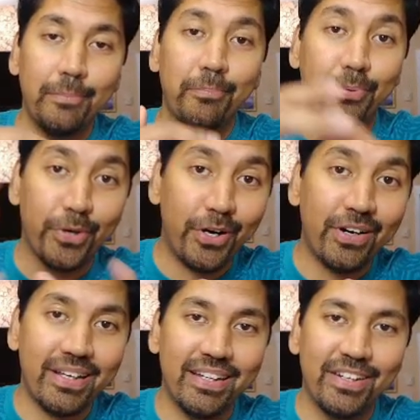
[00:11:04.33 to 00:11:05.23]

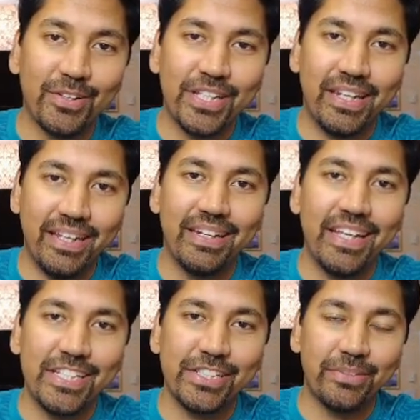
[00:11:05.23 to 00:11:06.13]
broad in
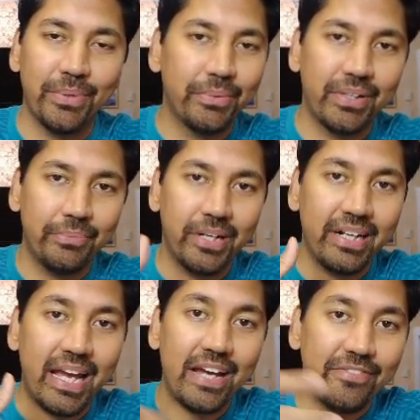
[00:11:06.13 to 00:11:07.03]
nature. We didn't
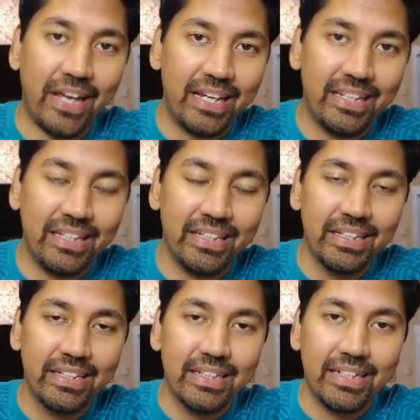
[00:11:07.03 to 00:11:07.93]
have any
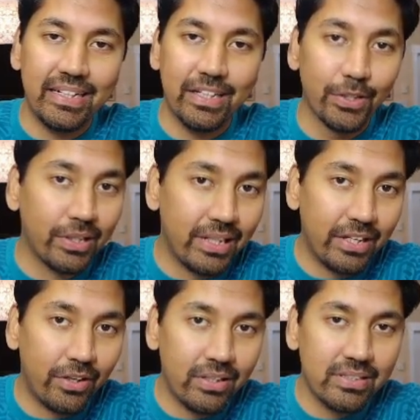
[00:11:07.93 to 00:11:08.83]

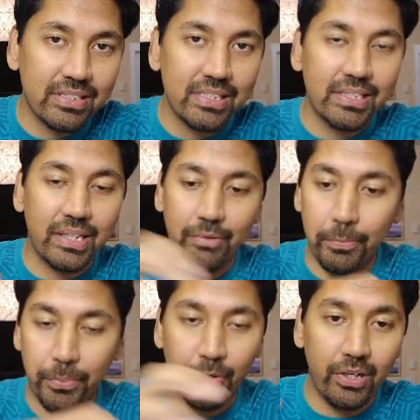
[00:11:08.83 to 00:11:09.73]
lookalike audiences. They were
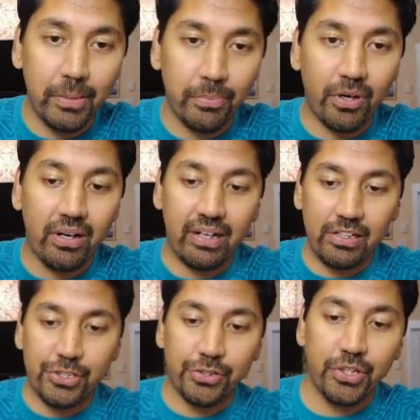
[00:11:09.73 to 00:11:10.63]
purely broad, and
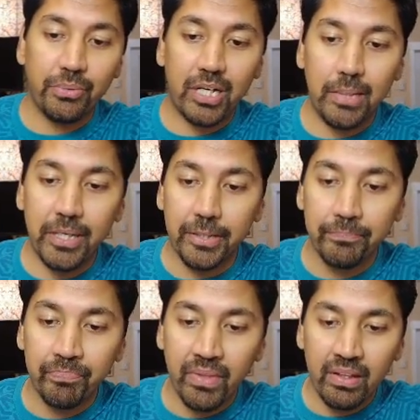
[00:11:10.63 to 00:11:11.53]
I'll show you what I mean.
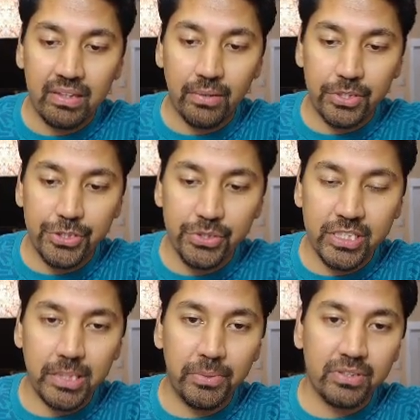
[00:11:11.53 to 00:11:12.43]
There were 2
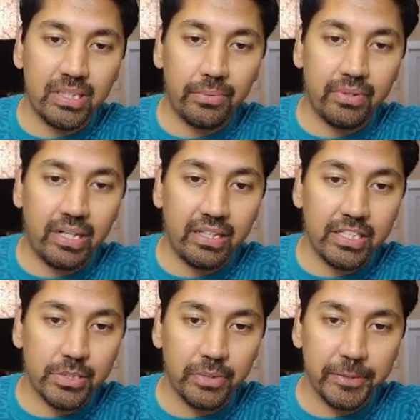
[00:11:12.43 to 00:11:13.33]
CBOs that were running
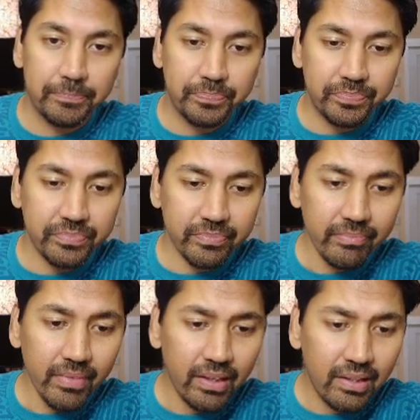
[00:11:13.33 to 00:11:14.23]
this way.
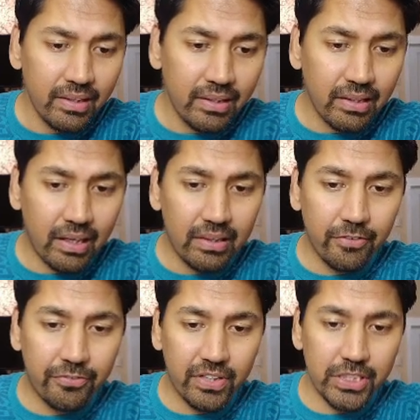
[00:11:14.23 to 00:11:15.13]
The
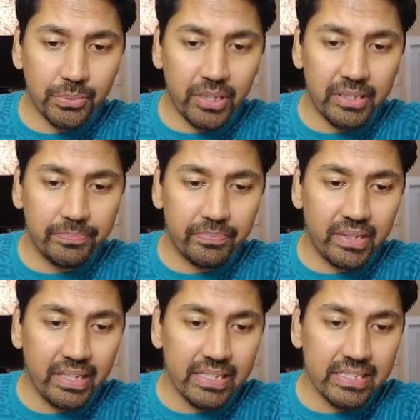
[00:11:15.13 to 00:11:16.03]
first one
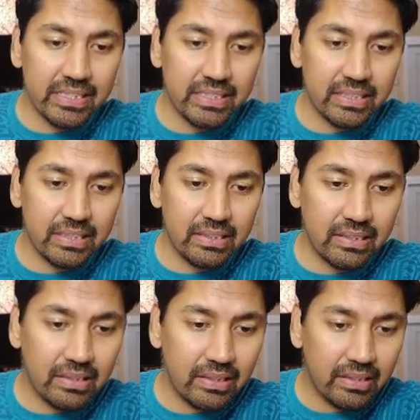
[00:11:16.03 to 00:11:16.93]
is
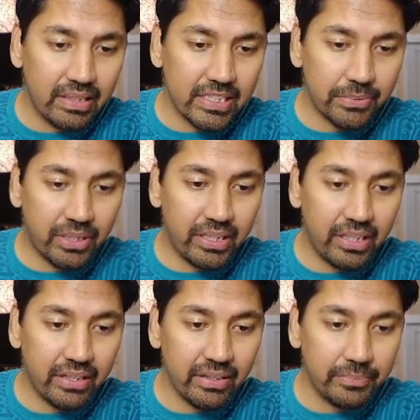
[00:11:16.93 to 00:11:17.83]
this one
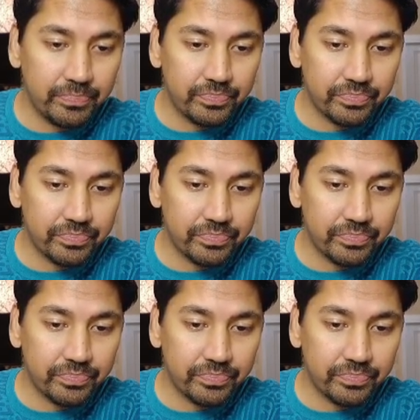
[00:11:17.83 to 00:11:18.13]
here.